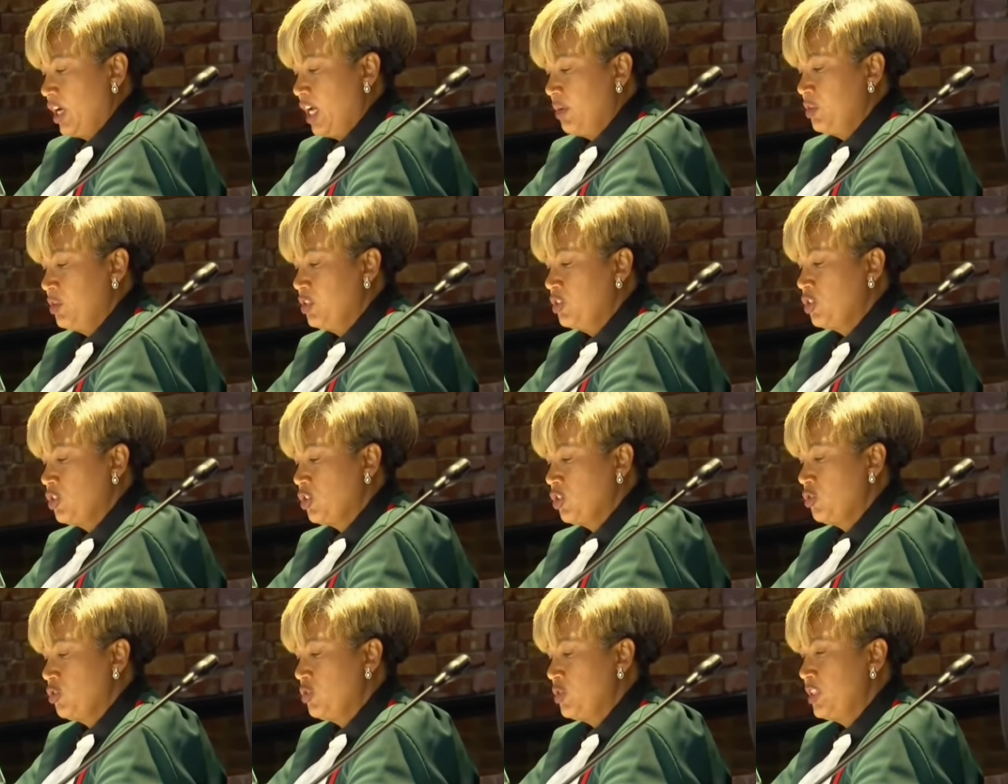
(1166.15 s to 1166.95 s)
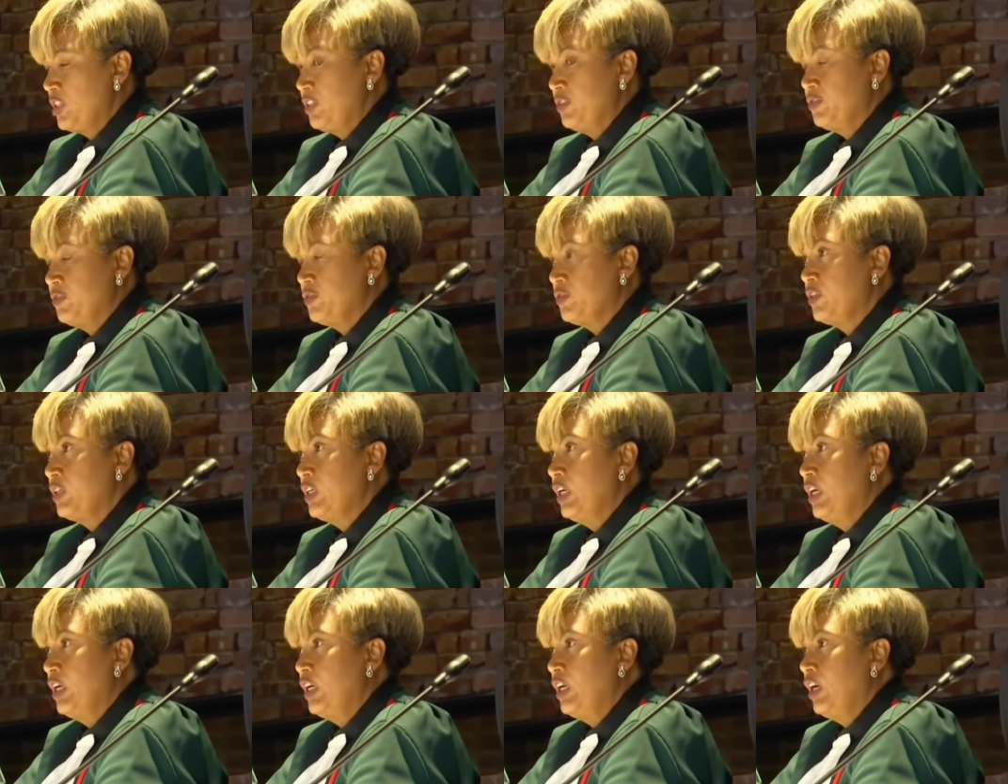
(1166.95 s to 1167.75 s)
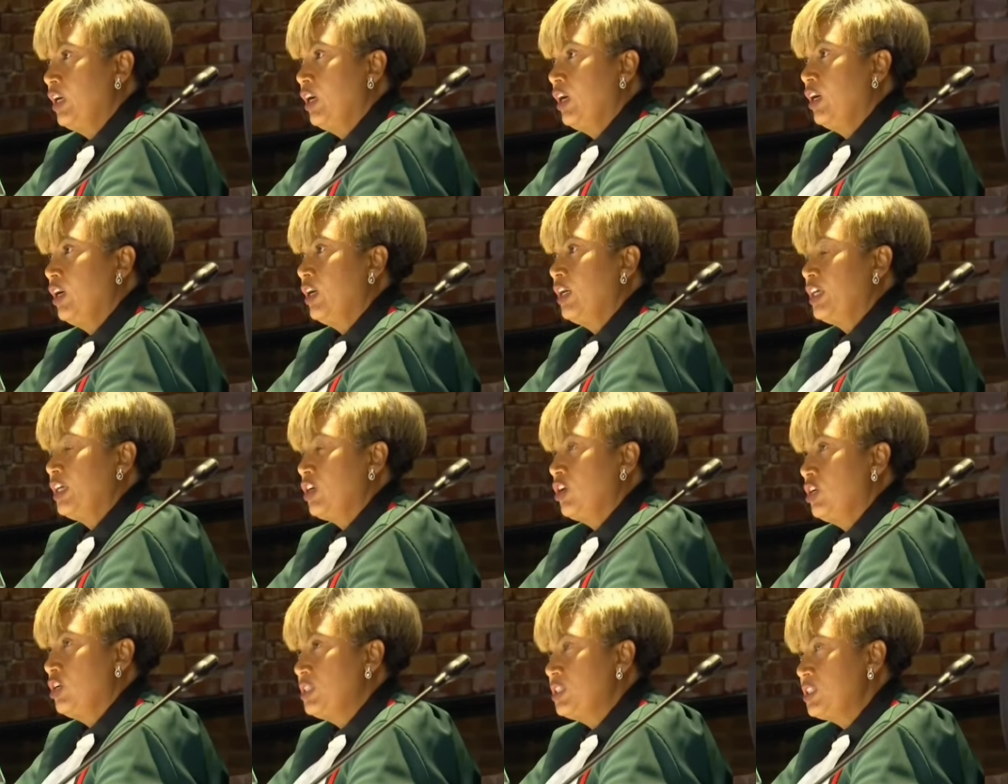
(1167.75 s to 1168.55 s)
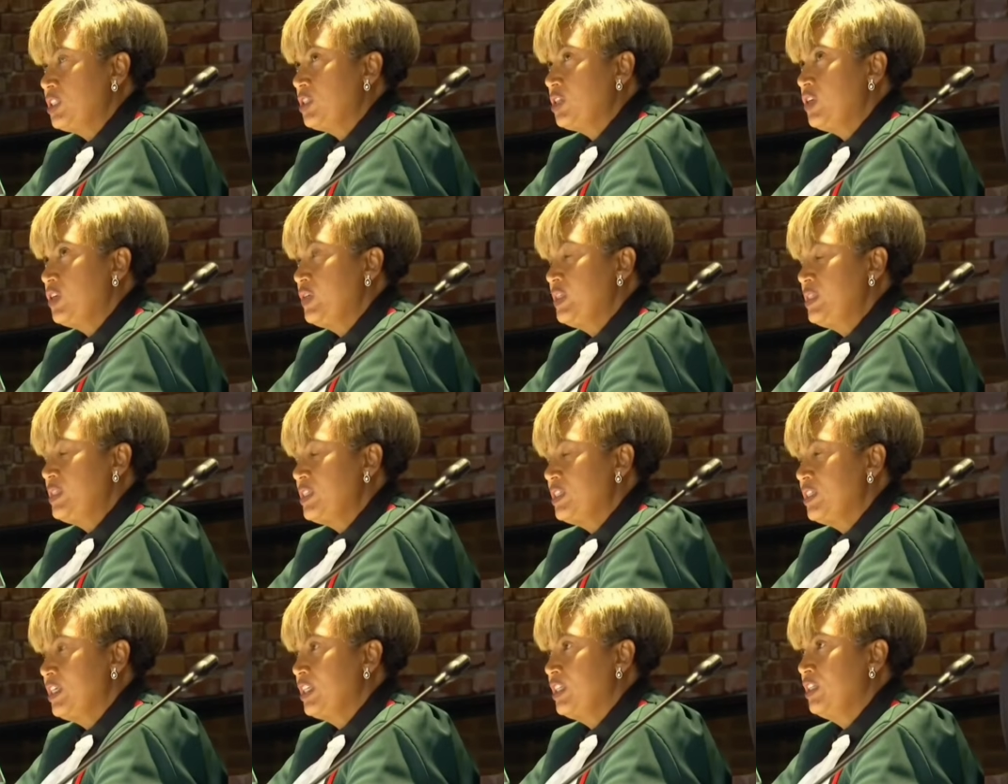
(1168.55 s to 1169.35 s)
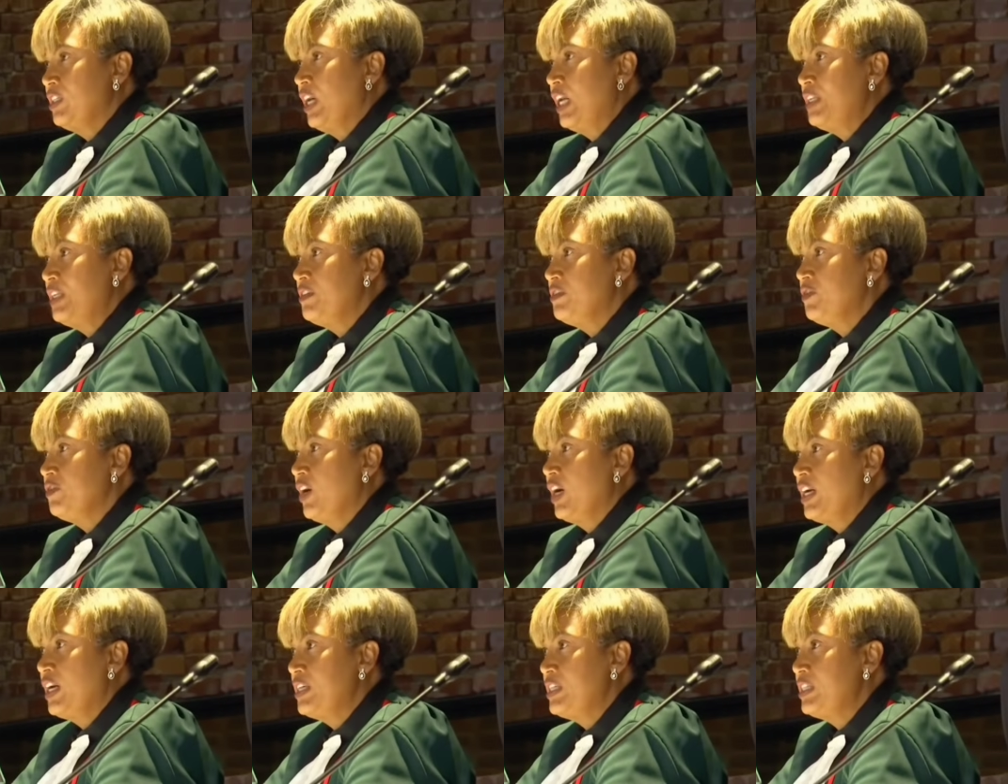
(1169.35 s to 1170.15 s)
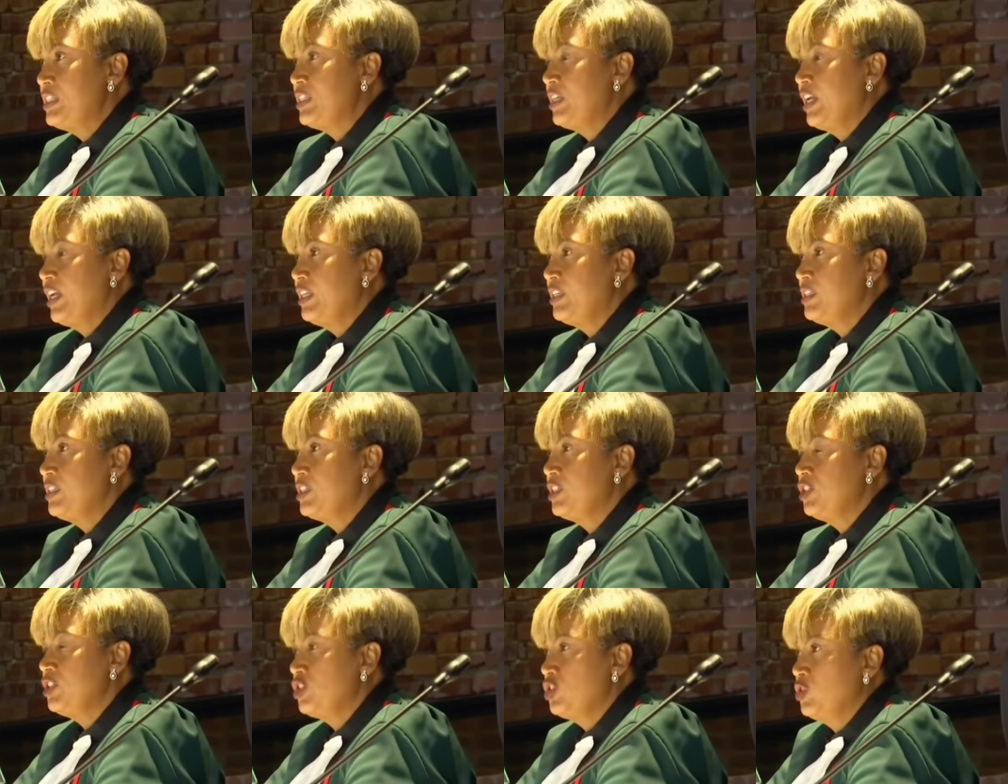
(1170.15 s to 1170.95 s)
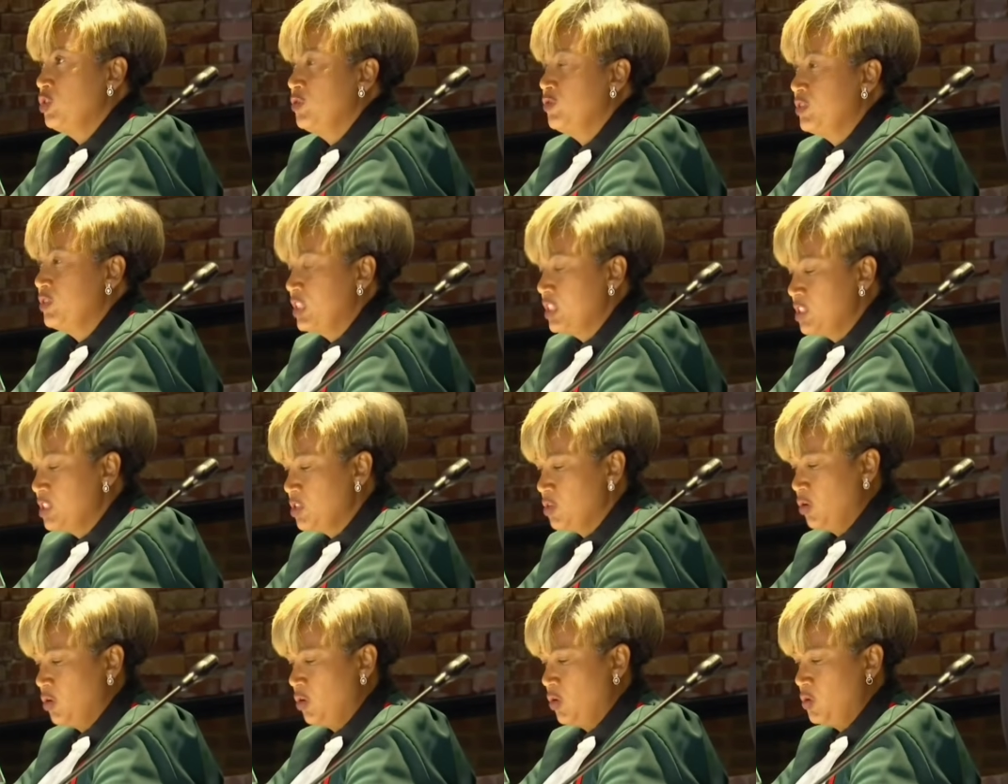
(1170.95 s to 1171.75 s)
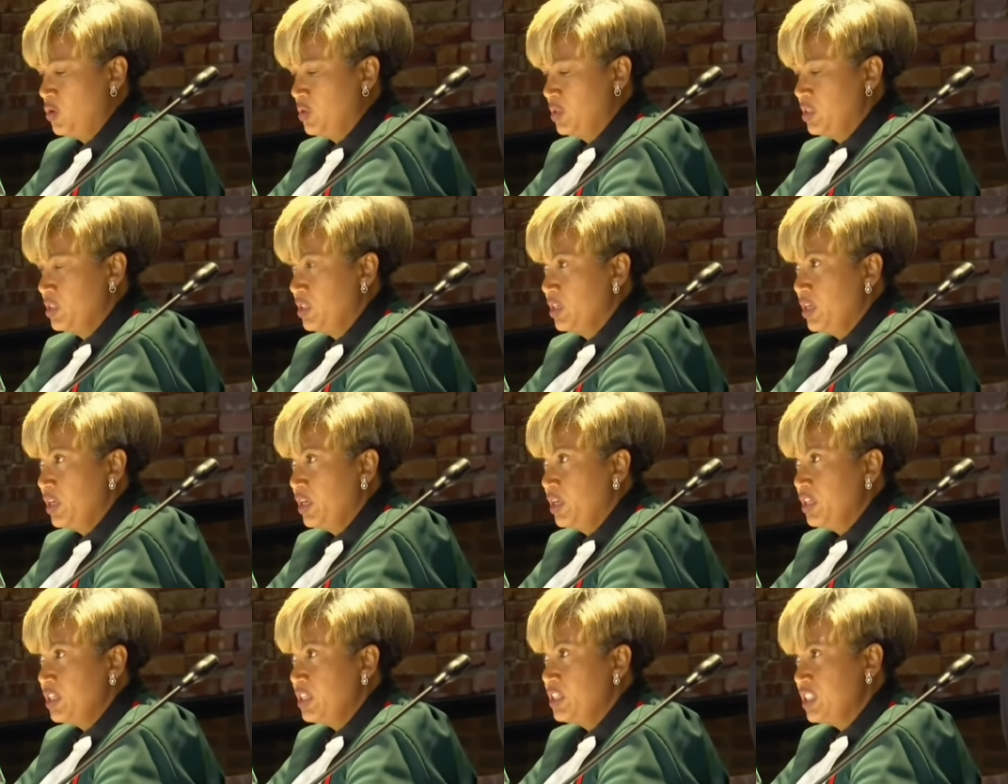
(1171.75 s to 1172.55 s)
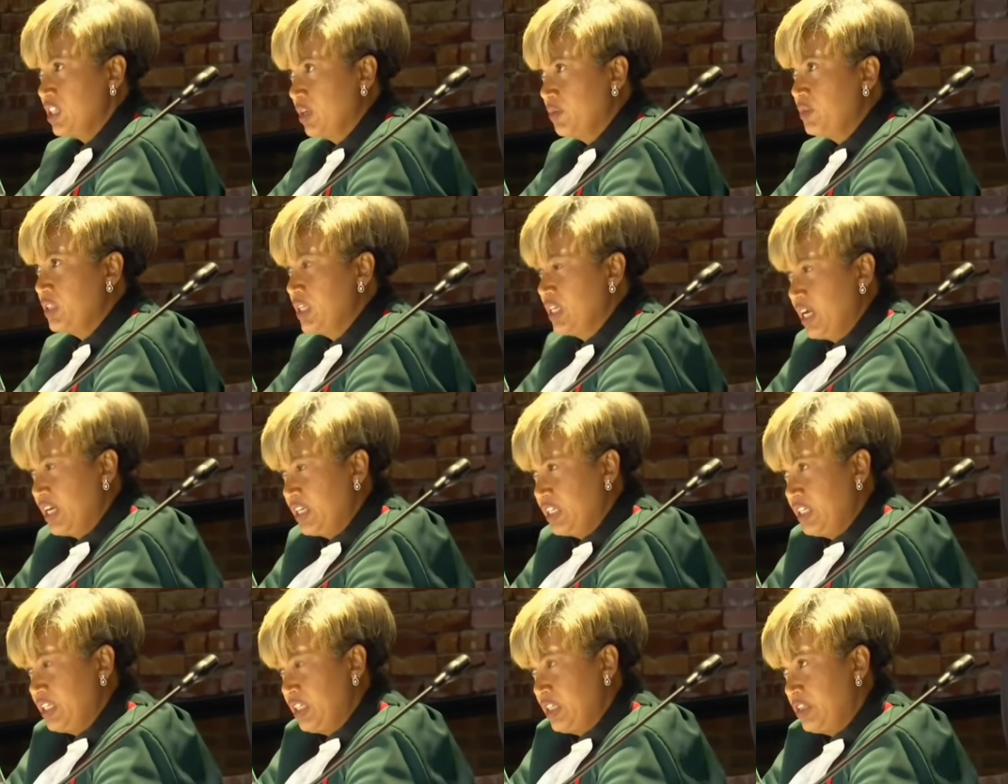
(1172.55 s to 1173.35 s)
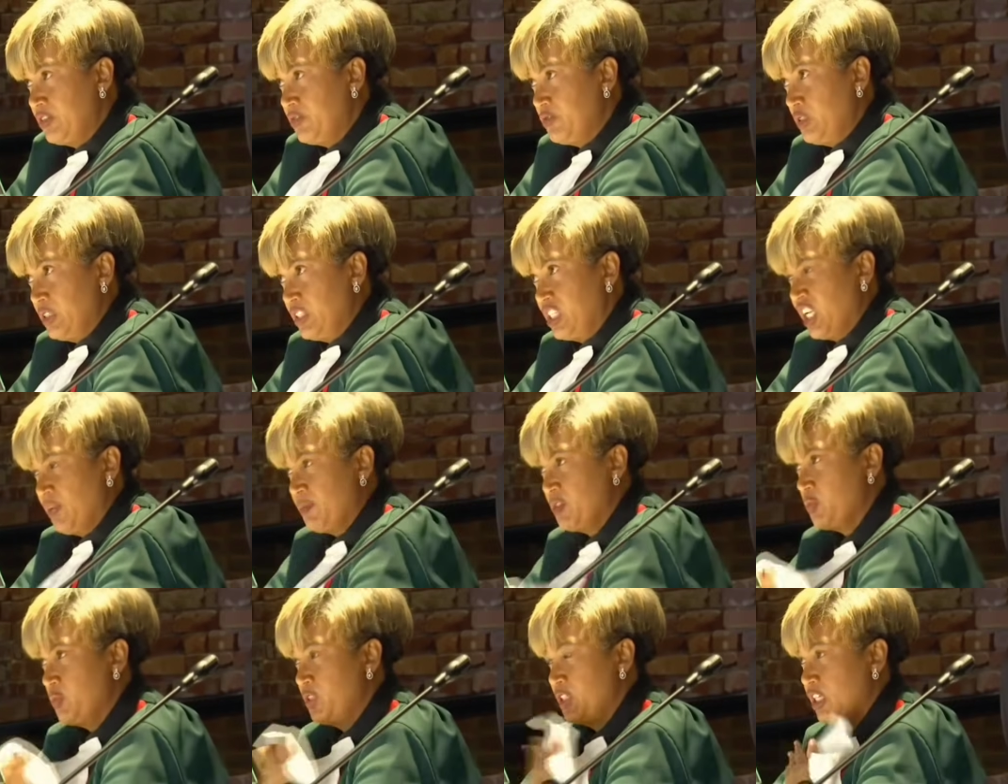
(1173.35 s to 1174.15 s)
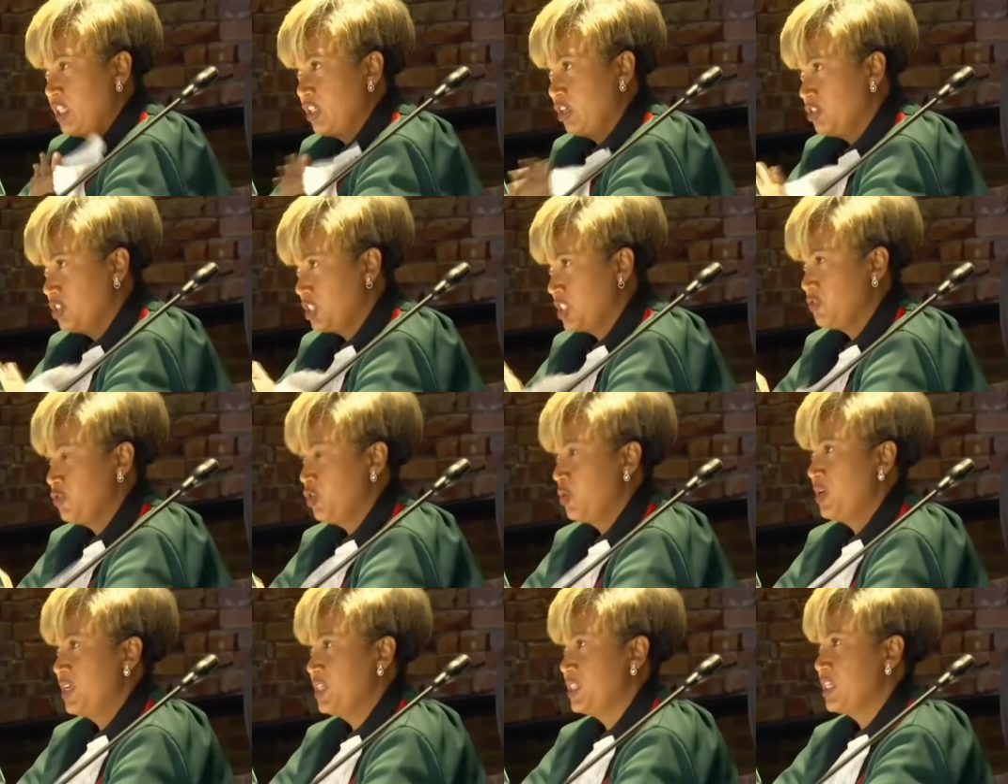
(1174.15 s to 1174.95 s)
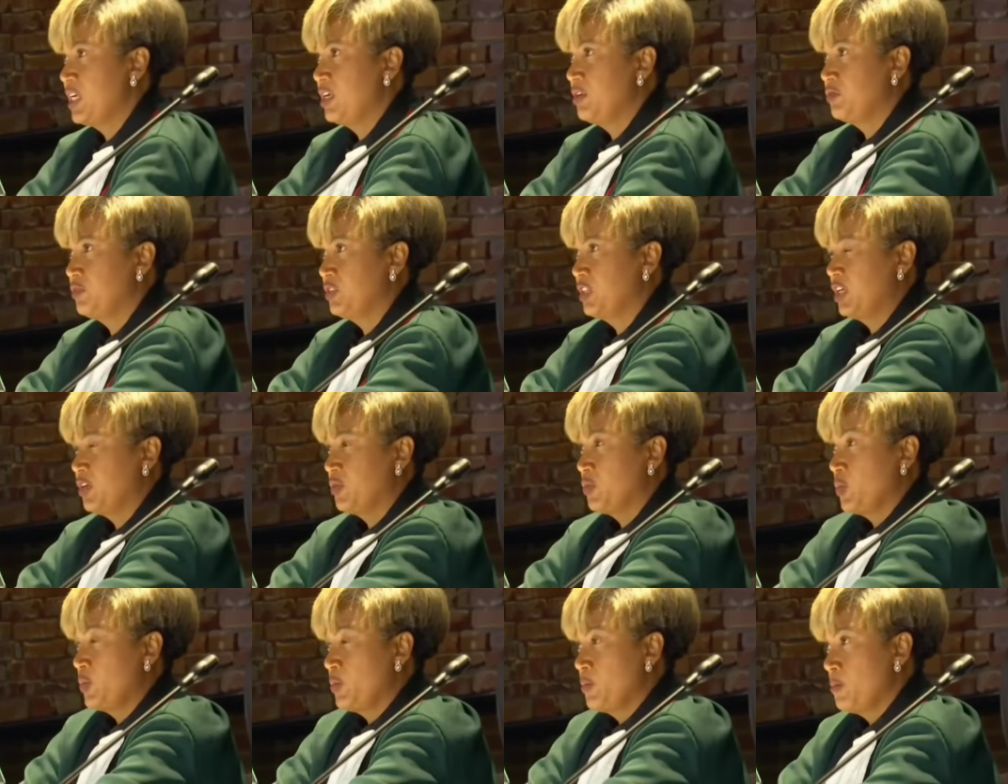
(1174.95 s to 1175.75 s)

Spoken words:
I'm not sure if a consequence that nullifies a decision of this court is something I can live with. And I'm speaking just for myself now.